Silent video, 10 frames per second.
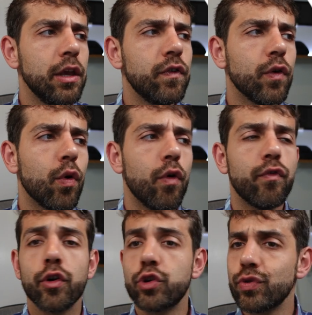If you
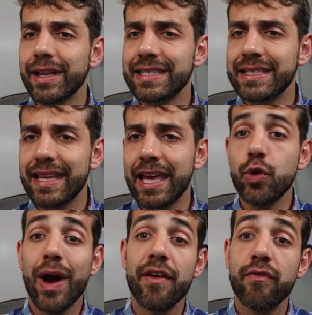go for Trunasis K
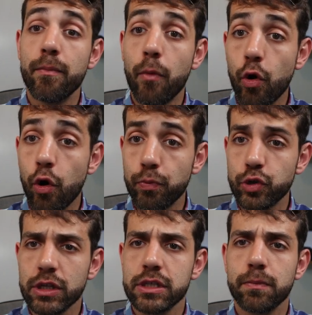you have more
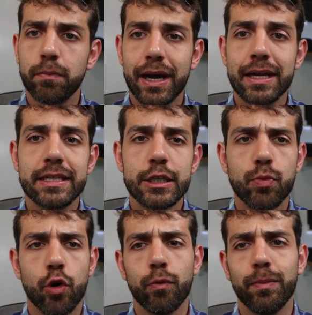options but
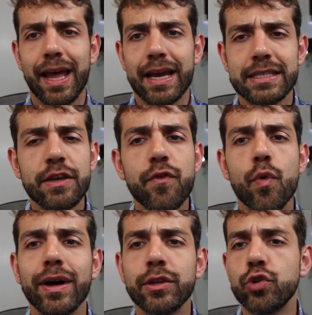it's more complex. If
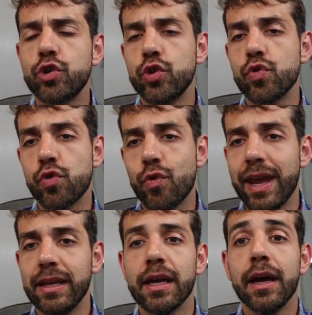you want to
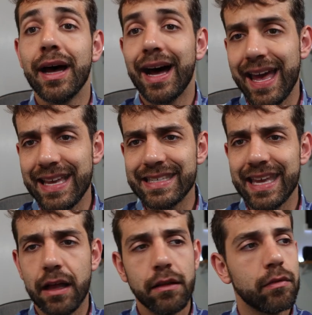create
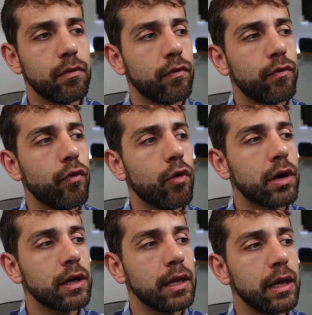ACL
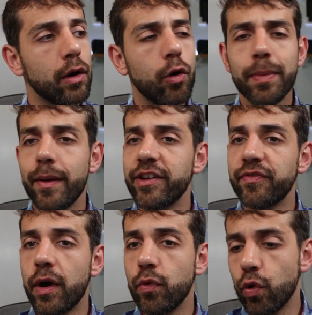for the
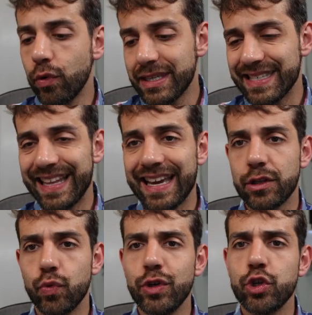OpenMediaVault you only
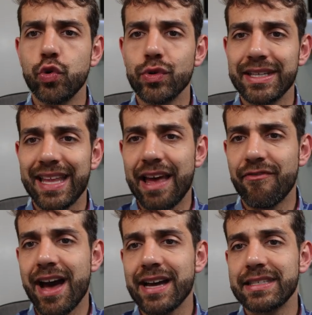select which users they
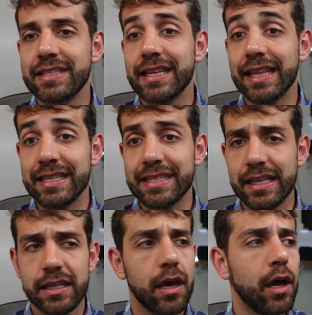have access and that's
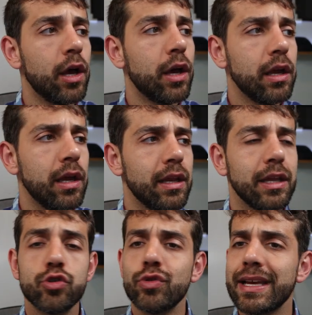it. In
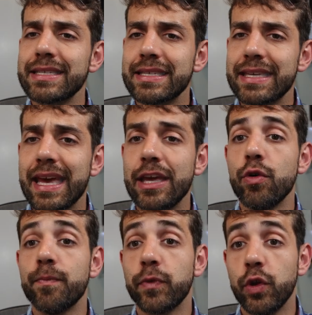the Trunasis K
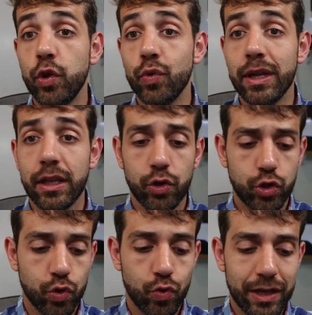you
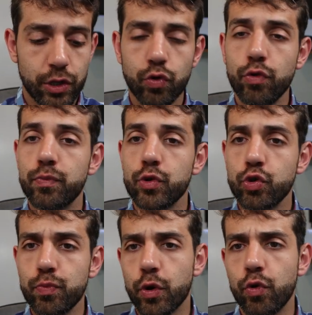need to create group,
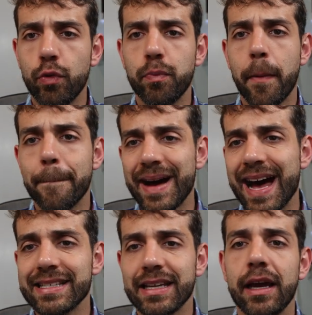subgroup,
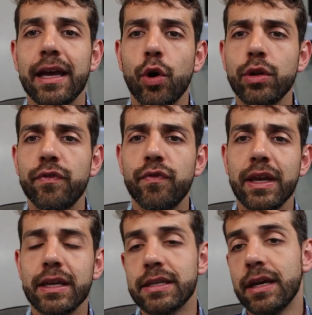mask and other
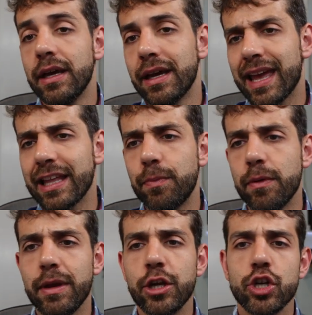things get
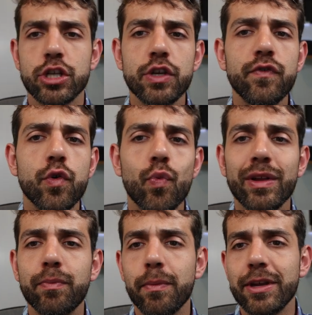permissions. If you
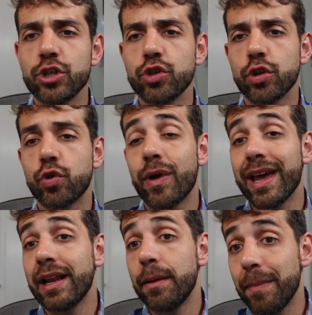want permissions not
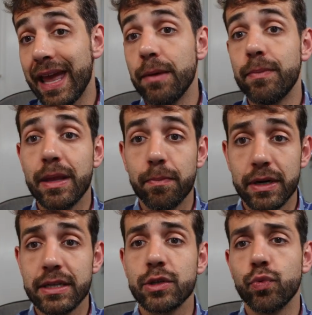correctly, maybe the
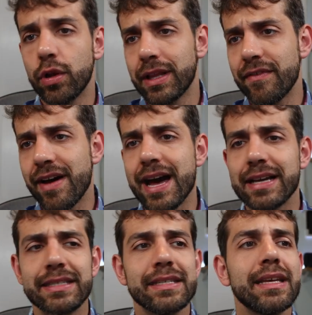person will not have
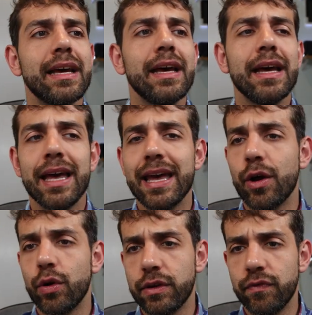access
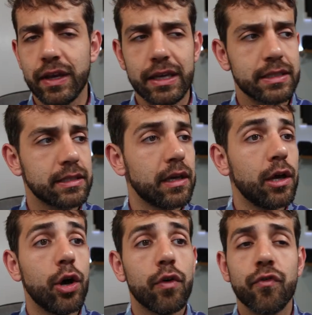and other things.
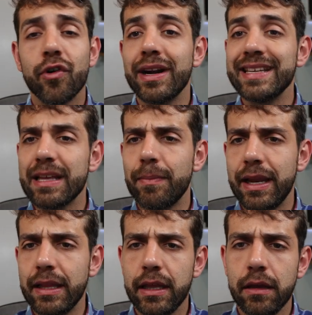For
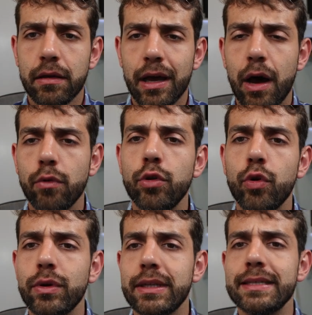stability, how
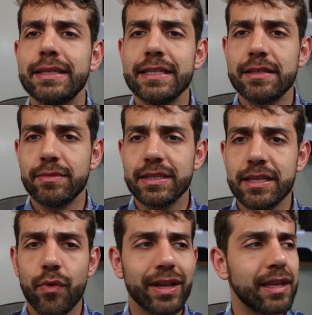long this system
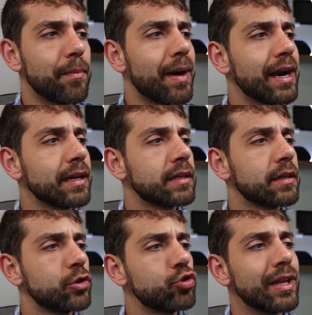is already in the market,
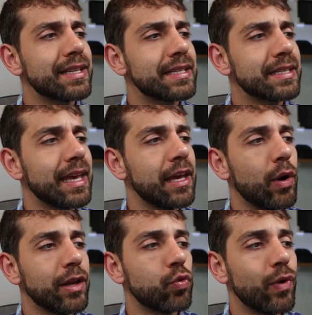Tronas's
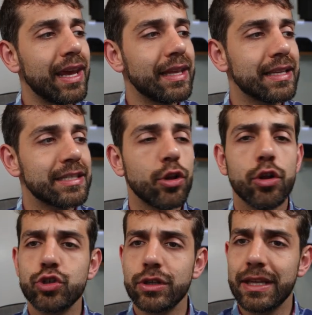K, Unraid and
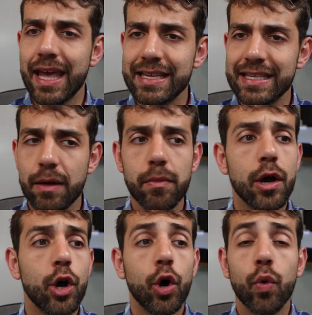Synology and DSM
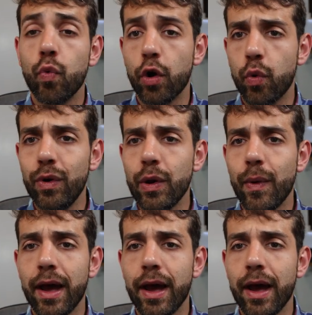work really